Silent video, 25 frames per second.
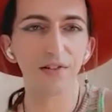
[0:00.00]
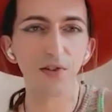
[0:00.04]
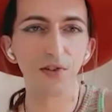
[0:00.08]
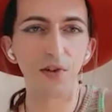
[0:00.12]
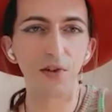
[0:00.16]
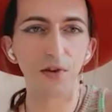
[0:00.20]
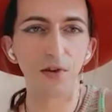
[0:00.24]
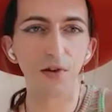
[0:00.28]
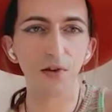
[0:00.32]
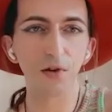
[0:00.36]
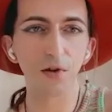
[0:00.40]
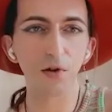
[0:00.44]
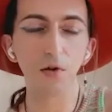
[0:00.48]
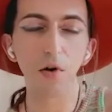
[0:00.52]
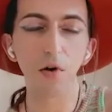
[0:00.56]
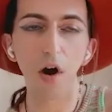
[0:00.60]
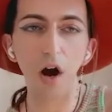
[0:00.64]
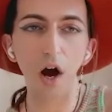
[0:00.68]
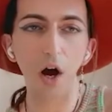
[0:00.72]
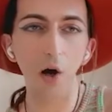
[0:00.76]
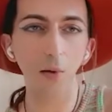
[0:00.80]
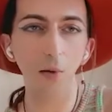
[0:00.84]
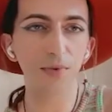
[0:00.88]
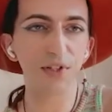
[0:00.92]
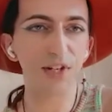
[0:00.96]
to
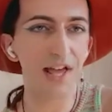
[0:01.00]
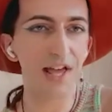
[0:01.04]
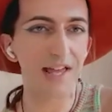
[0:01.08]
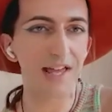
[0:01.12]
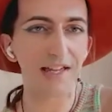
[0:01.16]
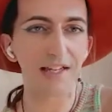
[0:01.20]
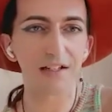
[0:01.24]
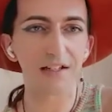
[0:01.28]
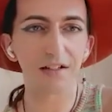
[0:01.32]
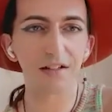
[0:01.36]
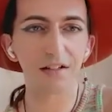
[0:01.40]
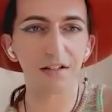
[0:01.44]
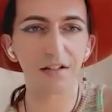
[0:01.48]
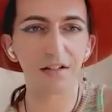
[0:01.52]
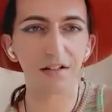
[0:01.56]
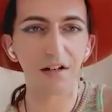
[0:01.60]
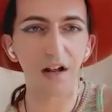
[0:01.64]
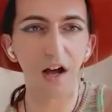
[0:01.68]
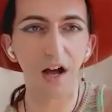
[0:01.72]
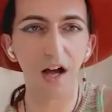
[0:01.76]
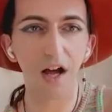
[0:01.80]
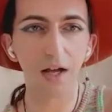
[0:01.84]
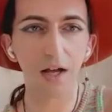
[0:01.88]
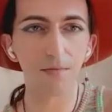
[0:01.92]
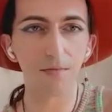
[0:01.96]
update
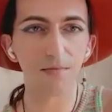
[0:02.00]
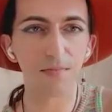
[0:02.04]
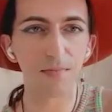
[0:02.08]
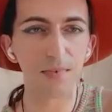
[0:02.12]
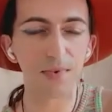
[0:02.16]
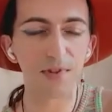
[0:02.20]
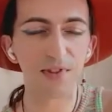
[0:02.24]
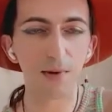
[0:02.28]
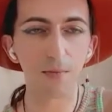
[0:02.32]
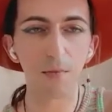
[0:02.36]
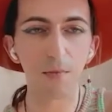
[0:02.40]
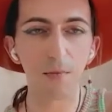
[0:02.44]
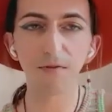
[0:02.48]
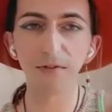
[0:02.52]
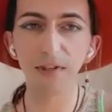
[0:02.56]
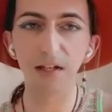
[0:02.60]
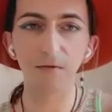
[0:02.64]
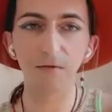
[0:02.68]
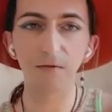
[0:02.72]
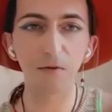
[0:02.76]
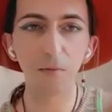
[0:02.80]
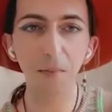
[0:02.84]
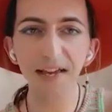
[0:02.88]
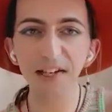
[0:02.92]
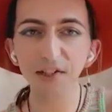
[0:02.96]
some of the
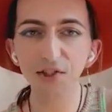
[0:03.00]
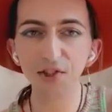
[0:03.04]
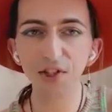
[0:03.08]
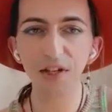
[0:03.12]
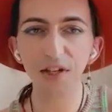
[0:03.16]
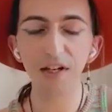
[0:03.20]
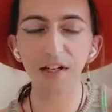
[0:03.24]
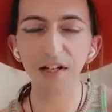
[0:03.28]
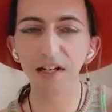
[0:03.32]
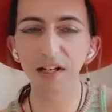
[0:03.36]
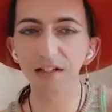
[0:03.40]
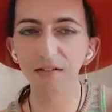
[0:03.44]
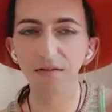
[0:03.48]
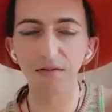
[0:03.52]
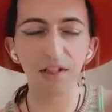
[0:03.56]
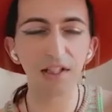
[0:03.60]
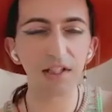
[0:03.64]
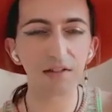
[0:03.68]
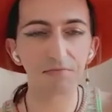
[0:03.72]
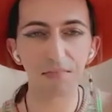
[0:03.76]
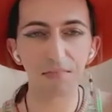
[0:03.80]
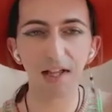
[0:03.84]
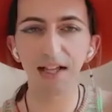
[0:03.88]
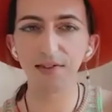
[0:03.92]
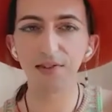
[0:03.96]
information. And
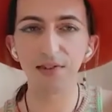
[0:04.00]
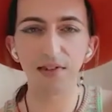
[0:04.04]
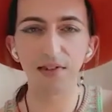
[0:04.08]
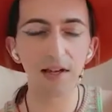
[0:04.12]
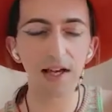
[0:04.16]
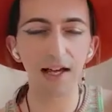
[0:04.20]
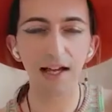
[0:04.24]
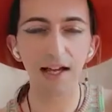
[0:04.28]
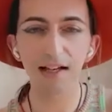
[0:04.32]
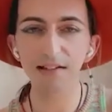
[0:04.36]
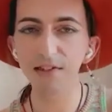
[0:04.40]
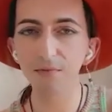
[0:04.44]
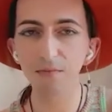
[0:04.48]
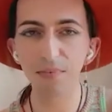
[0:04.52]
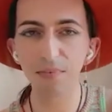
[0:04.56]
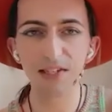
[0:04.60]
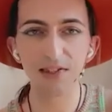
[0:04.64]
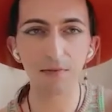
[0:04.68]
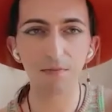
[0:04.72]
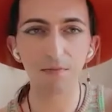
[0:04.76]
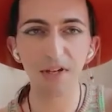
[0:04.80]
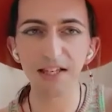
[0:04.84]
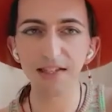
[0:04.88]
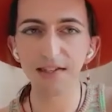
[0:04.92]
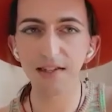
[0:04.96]
it has some
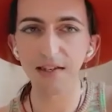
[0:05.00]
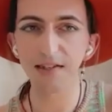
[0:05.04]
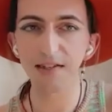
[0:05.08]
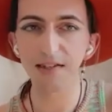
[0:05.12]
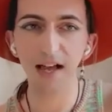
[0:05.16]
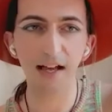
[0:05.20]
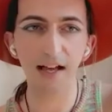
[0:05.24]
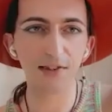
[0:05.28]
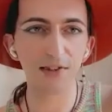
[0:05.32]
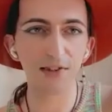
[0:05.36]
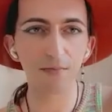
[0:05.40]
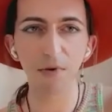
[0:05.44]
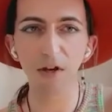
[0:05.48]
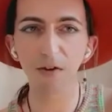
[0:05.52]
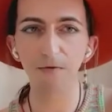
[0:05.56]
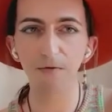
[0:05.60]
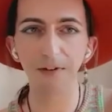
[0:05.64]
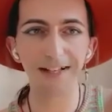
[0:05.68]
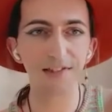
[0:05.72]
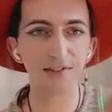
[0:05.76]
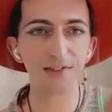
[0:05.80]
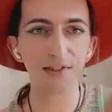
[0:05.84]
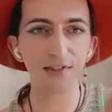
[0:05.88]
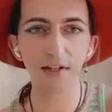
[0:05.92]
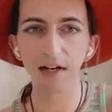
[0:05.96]
bits and pieces. It has some
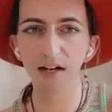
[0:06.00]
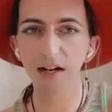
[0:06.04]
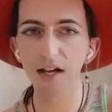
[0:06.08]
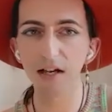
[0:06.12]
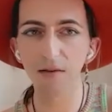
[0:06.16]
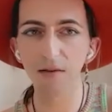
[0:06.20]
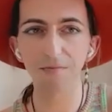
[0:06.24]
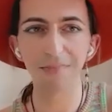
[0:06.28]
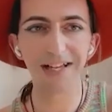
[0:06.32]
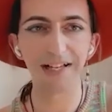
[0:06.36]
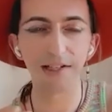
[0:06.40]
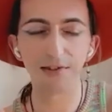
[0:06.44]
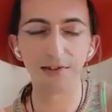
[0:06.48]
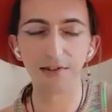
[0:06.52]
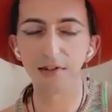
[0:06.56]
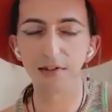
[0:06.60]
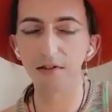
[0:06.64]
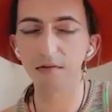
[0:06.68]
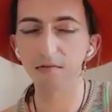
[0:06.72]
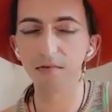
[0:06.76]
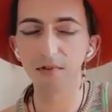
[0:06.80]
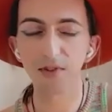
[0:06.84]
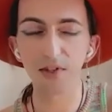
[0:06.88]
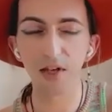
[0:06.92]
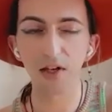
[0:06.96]
events that it emits
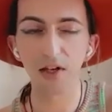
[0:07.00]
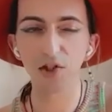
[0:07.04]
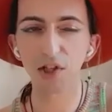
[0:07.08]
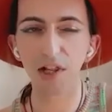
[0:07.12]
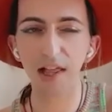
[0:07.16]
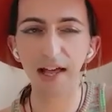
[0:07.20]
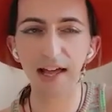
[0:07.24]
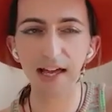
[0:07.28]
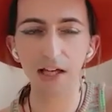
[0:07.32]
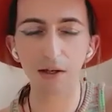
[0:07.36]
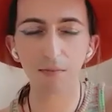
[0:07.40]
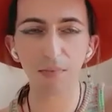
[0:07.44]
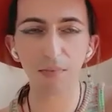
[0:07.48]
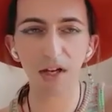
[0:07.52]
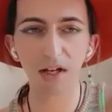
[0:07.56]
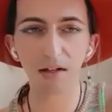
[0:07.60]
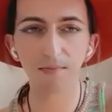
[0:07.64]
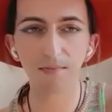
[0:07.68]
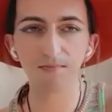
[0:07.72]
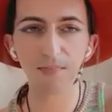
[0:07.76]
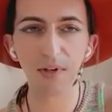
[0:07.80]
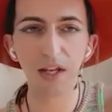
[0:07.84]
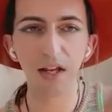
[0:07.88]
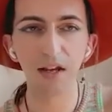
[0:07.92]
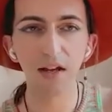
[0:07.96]
and such like.
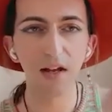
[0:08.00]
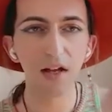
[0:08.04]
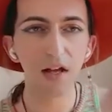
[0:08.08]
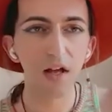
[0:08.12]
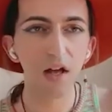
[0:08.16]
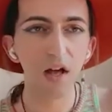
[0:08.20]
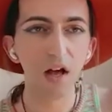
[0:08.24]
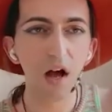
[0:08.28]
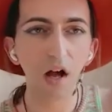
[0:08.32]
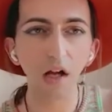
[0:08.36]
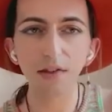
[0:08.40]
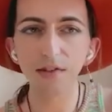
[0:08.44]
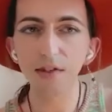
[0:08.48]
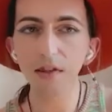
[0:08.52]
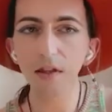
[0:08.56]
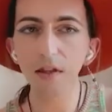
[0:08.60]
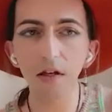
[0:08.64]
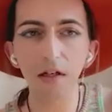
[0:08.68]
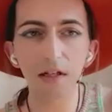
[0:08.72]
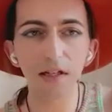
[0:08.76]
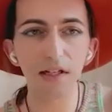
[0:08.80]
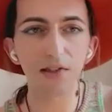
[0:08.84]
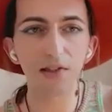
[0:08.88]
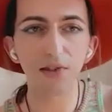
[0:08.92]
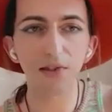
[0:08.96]
But under the
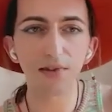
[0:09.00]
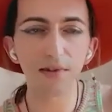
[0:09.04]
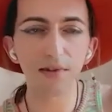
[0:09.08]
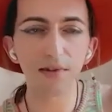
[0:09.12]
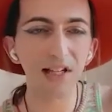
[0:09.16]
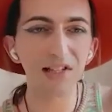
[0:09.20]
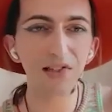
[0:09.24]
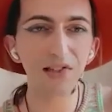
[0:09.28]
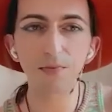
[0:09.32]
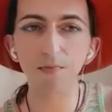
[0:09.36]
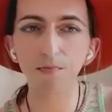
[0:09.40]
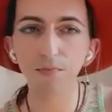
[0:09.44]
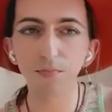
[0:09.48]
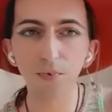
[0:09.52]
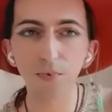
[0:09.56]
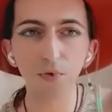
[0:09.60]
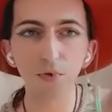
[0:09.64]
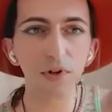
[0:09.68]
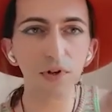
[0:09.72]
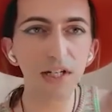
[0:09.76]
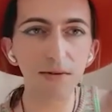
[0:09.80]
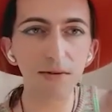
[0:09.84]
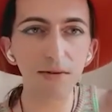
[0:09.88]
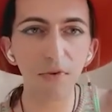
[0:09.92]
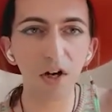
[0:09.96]
hood, it's
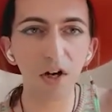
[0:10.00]
pretty